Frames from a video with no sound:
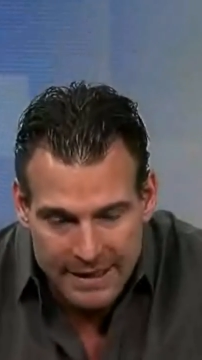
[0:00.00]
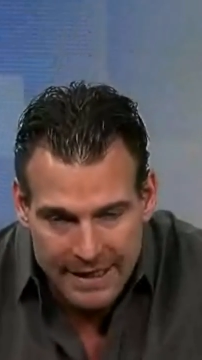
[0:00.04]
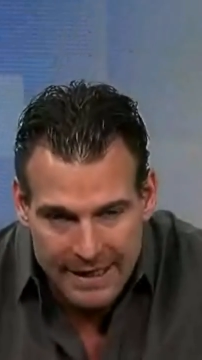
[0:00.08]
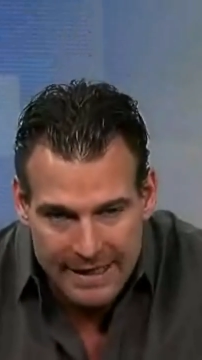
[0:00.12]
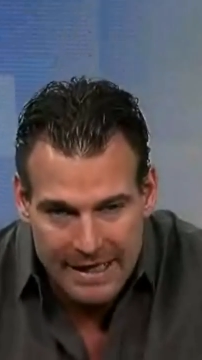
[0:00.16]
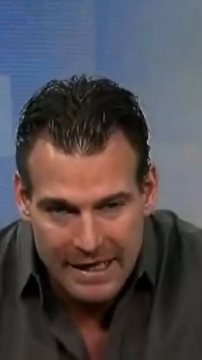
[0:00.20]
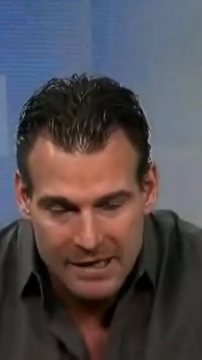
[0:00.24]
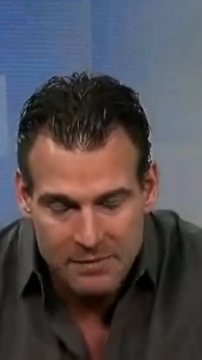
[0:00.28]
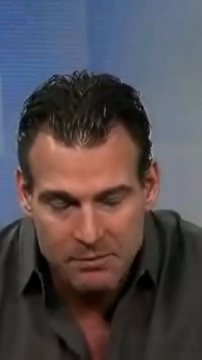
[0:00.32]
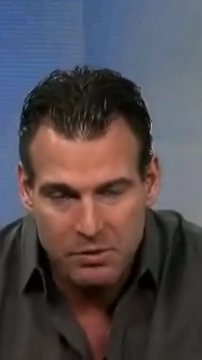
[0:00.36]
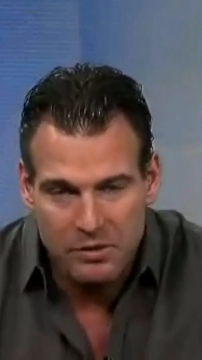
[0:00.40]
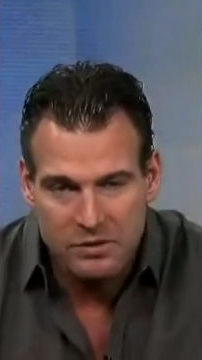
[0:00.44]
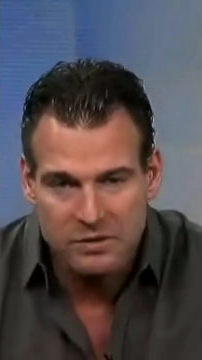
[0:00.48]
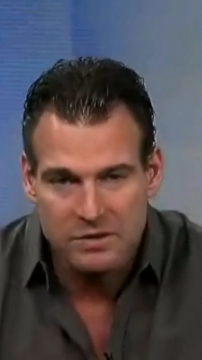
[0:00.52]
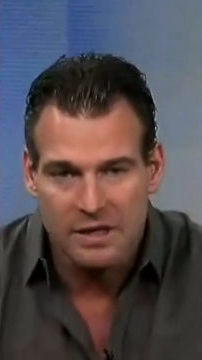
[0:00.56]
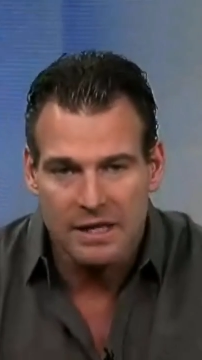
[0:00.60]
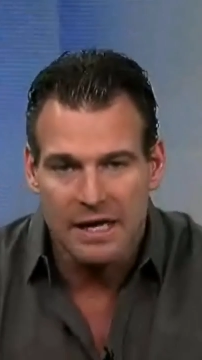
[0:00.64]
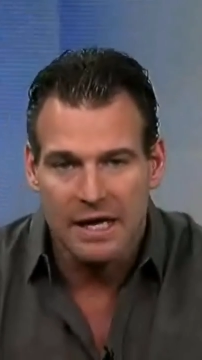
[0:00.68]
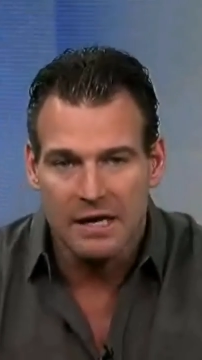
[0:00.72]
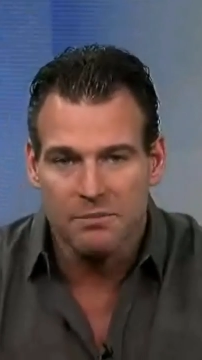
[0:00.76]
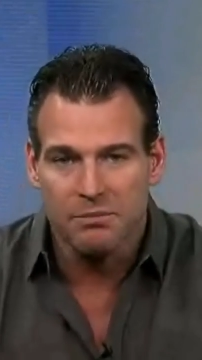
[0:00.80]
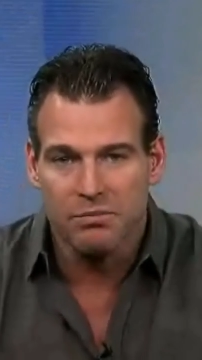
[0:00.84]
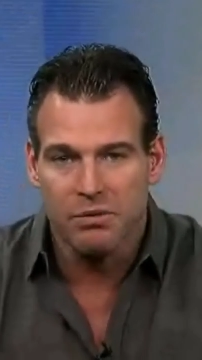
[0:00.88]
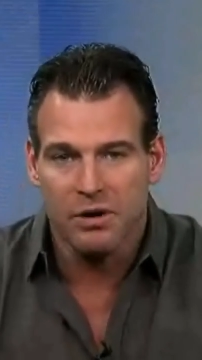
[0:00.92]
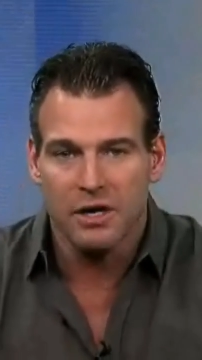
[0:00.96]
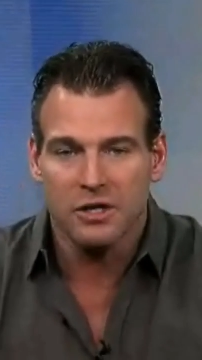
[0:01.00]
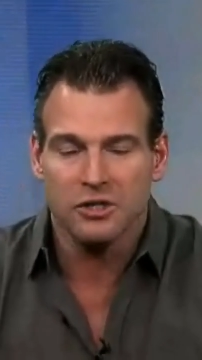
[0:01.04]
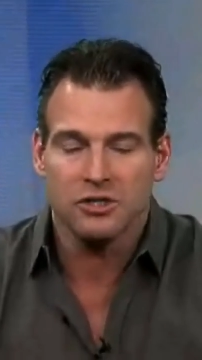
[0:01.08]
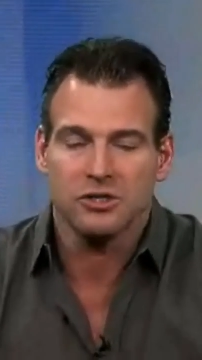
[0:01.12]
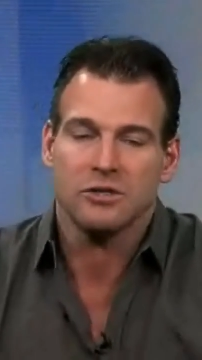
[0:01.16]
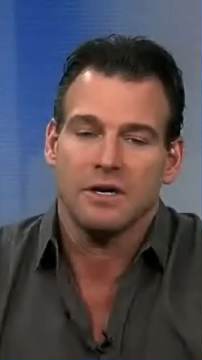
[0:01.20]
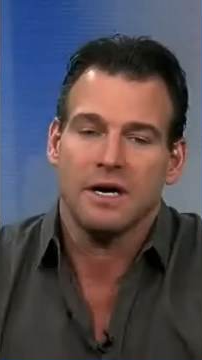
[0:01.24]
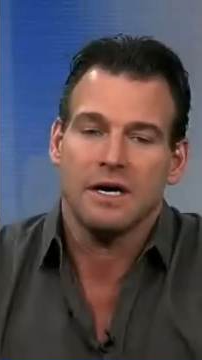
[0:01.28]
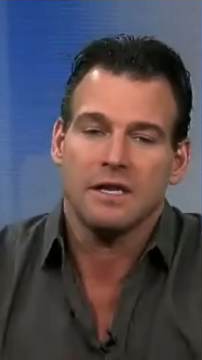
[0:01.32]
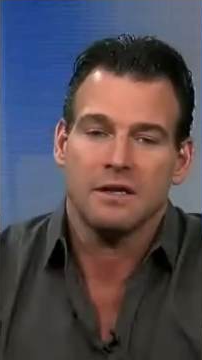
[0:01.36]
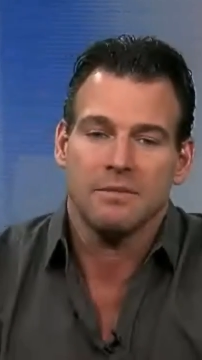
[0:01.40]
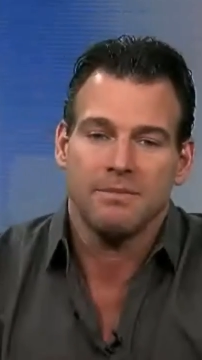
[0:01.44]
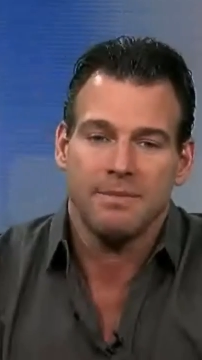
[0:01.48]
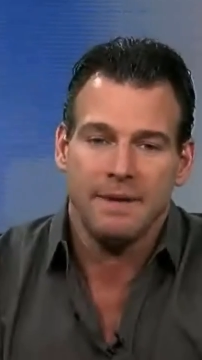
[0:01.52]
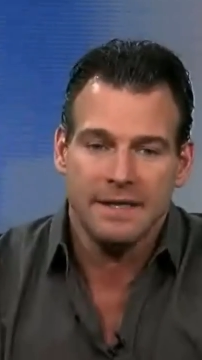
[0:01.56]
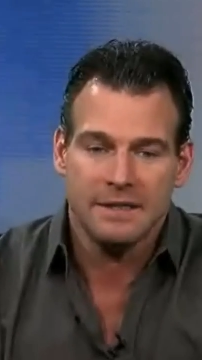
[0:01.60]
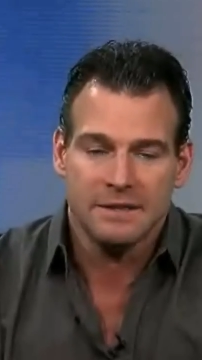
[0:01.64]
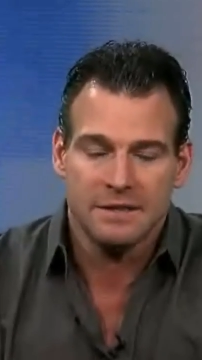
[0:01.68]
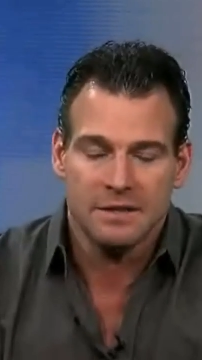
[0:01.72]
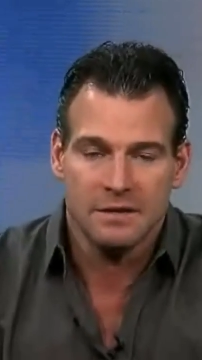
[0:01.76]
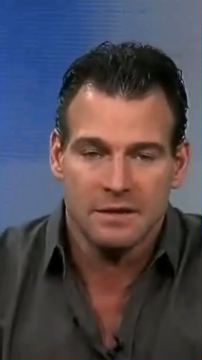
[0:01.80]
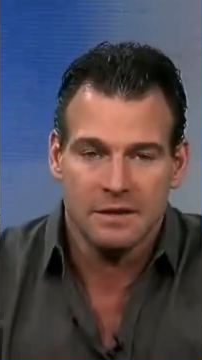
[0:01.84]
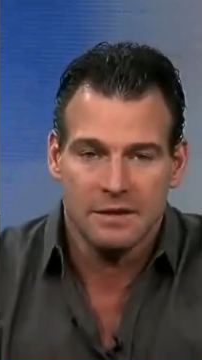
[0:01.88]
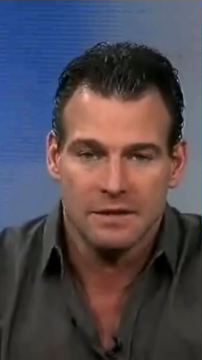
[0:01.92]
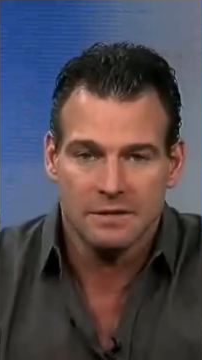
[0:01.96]
and that puts a lot of pressure on the
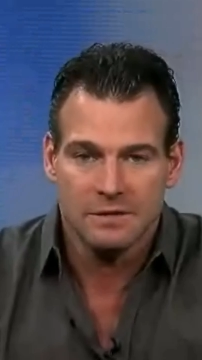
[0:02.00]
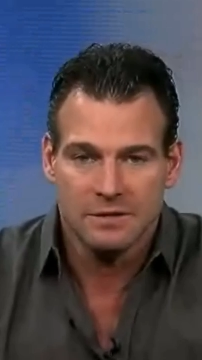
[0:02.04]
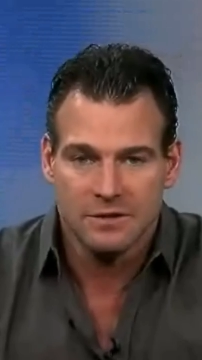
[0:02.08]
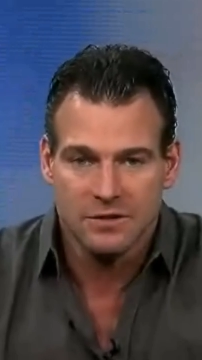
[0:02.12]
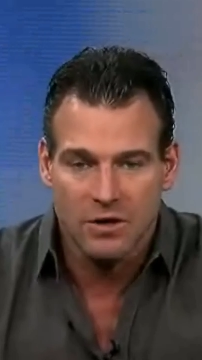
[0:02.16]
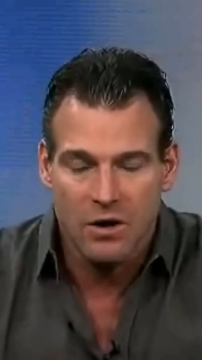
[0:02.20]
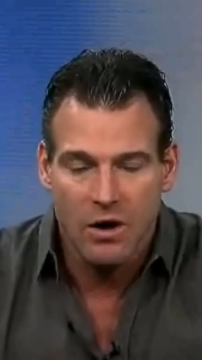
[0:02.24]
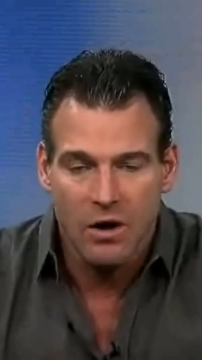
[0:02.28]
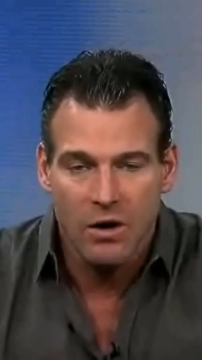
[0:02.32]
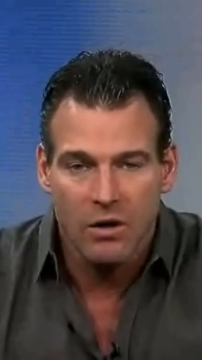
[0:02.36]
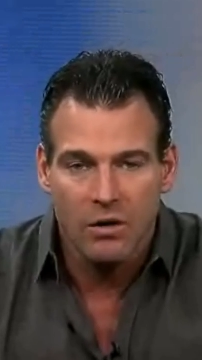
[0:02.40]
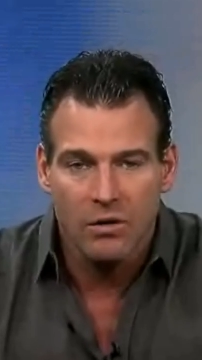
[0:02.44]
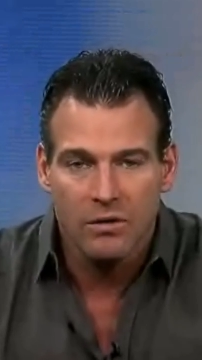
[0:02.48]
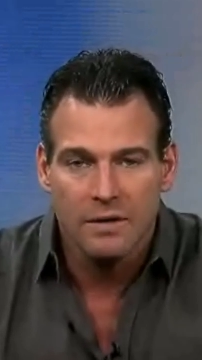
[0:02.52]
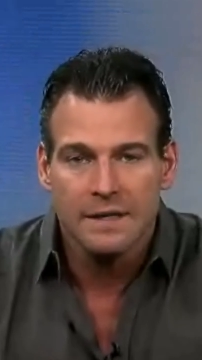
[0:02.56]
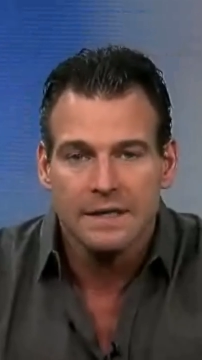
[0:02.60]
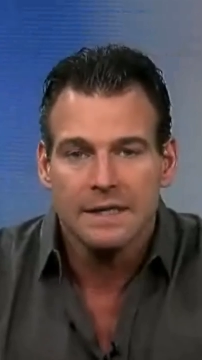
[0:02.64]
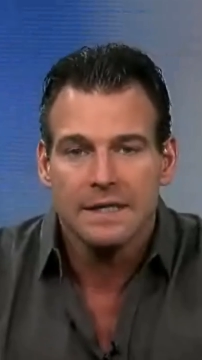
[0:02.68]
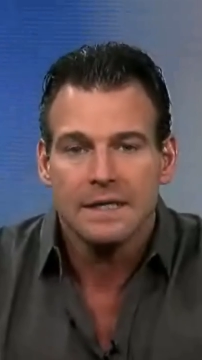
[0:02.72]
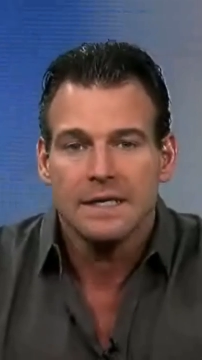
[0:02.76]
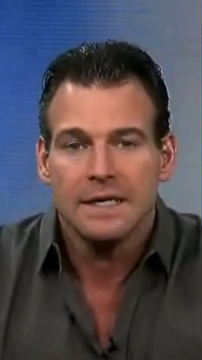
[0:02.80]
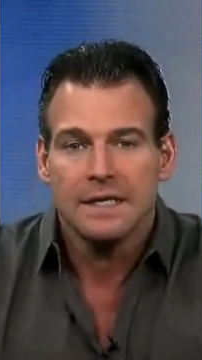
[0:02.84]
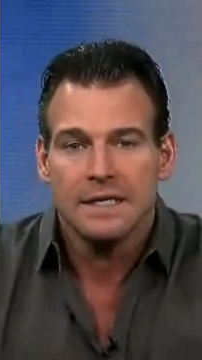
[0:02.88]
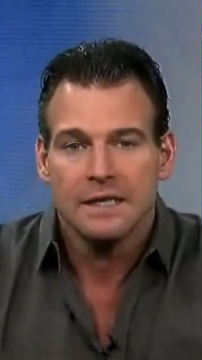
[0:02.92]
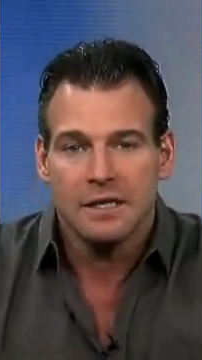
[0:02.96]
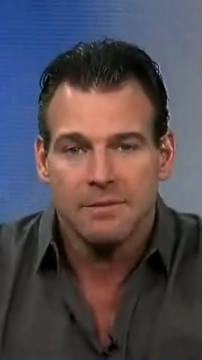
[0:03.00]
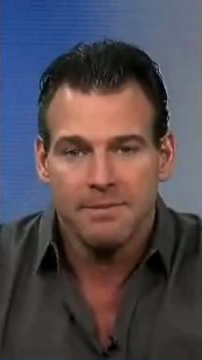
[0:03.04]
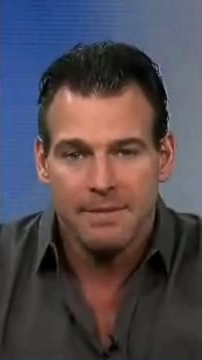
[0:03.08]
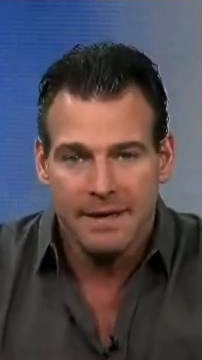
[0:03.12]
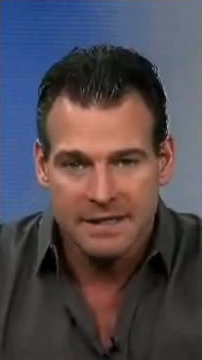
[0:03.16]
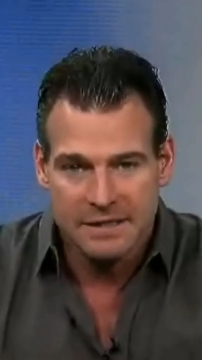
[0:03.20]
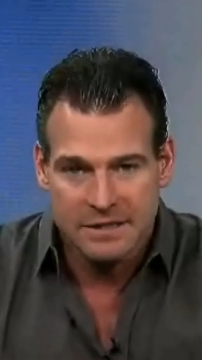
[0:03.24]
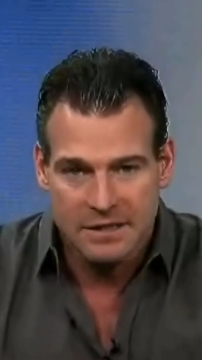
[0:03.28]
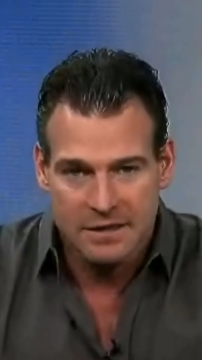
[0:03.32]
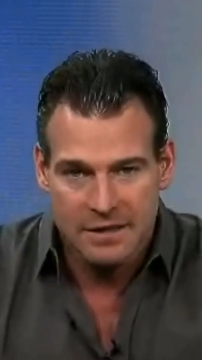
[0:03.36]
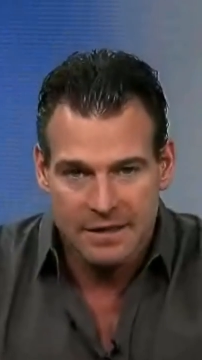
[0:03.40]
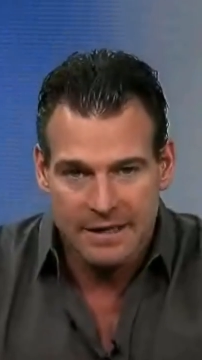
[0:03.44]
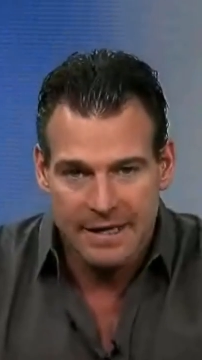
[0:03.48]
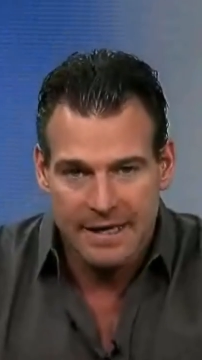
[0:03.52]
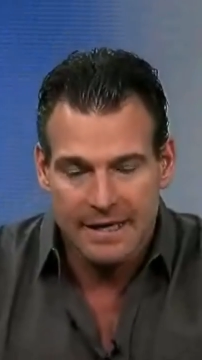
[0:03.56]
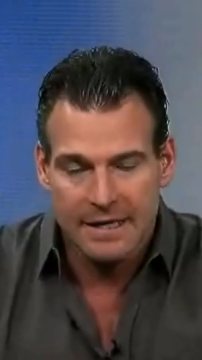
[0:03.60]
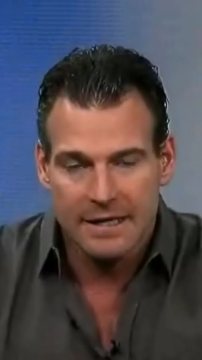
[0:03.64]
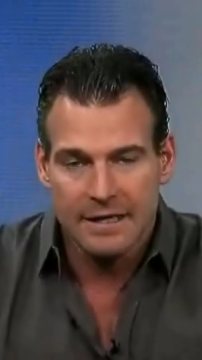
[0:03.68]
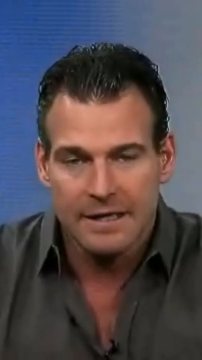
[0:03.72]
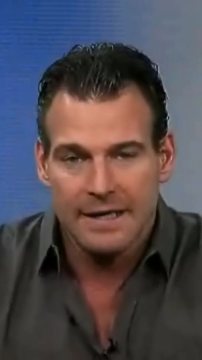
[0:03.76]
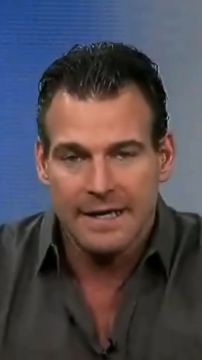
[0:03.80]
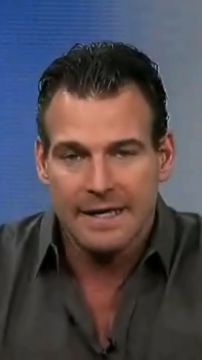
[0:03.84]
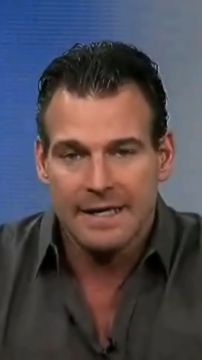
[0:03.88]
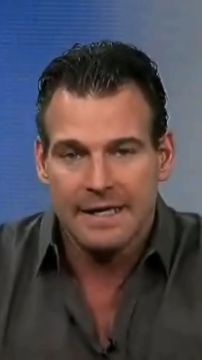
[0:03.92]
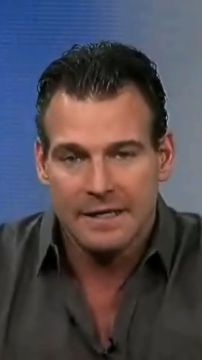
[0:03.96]
base of the skull, the base of the neck
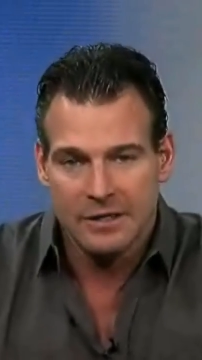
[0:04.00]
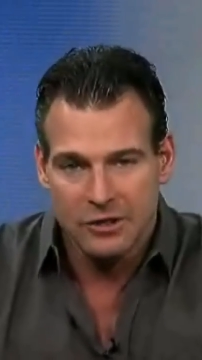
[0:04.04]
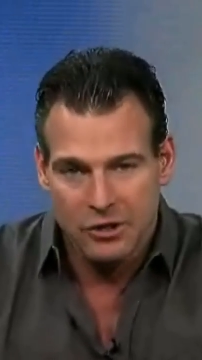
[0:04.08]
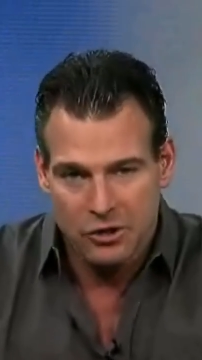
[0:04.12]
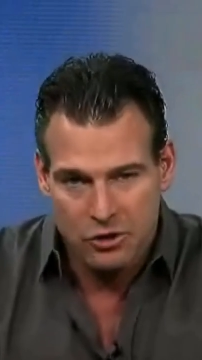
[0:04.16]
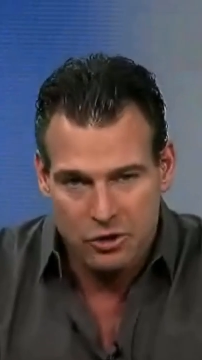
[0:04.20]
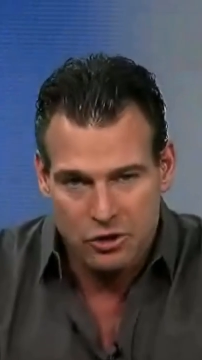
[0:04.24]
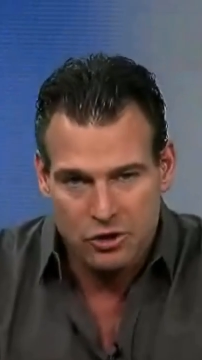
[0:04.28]
and into your